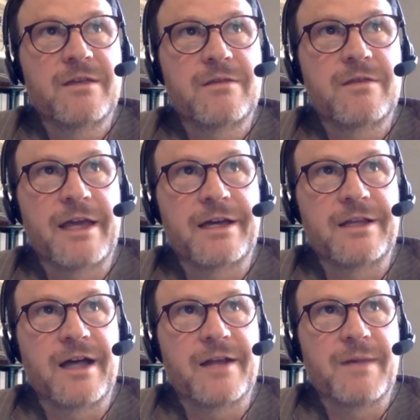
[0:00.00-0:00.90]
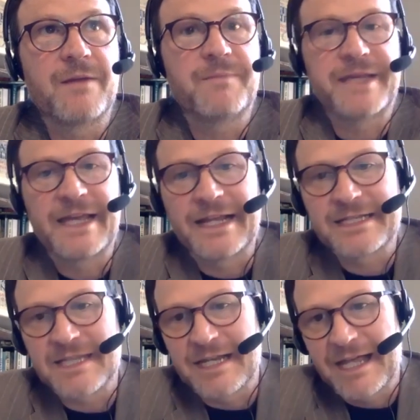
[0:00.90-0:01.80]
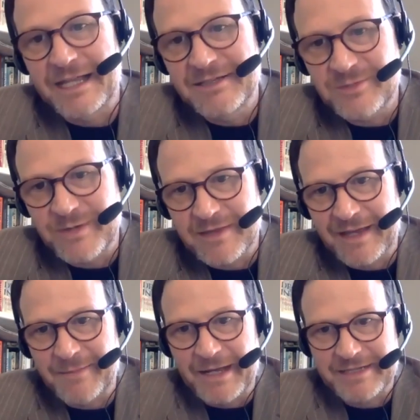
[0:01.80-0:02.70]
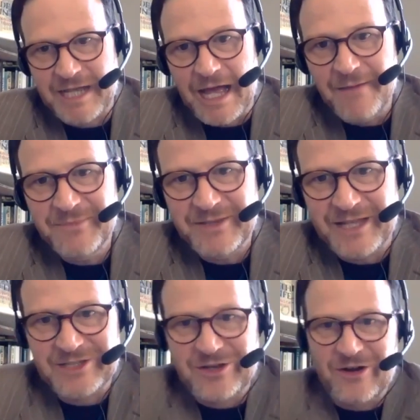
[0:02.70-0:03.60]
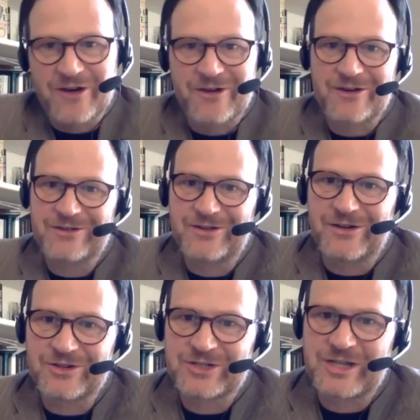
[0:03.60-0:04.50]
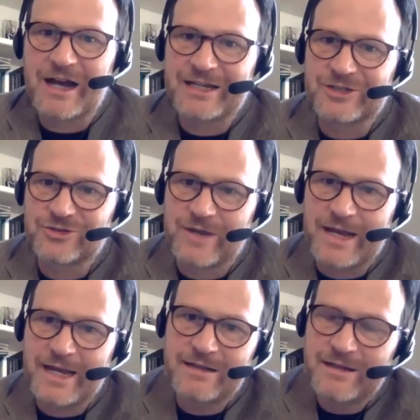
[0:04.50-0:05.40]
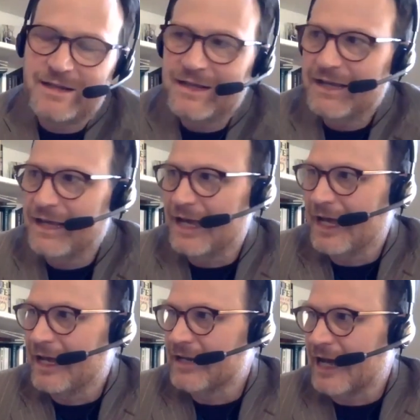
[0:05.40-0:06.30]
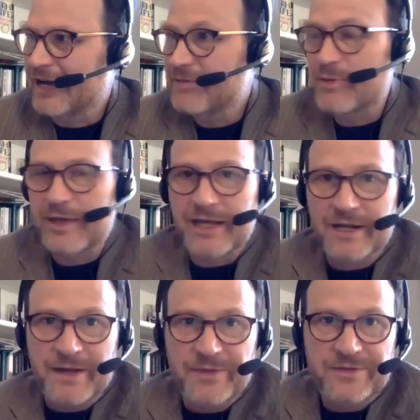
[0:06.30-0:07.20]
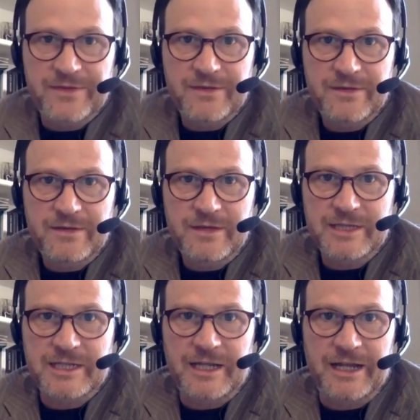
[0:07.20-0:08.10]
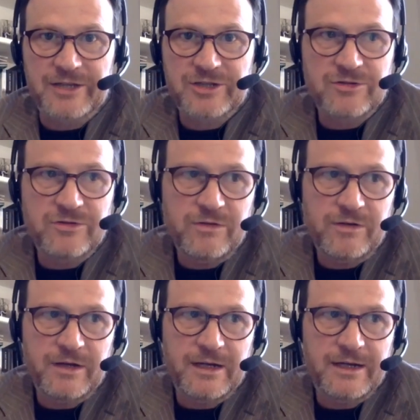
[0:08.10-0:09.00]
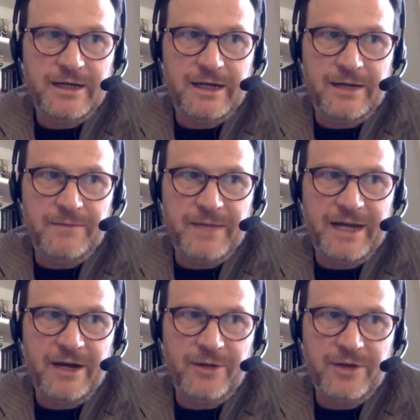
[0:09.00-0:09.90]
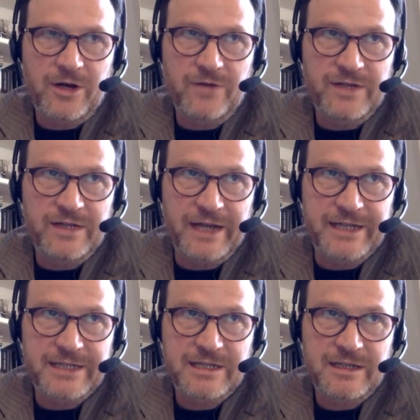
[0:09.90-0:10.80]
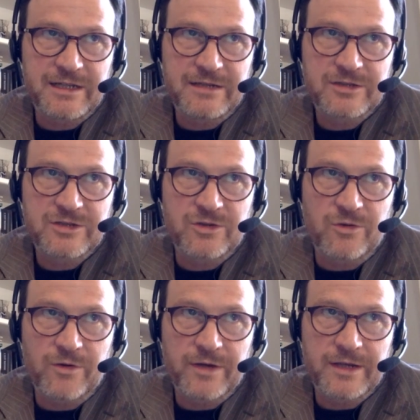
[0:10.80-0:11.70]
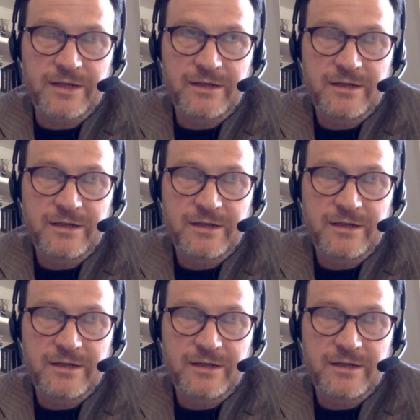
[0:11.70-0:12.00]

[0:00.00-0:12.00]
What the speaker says: think a lot about beginnings and ends. We think about time. That's our stock in trade. And I've been thinking about this a lot too, how the COVID-19 story,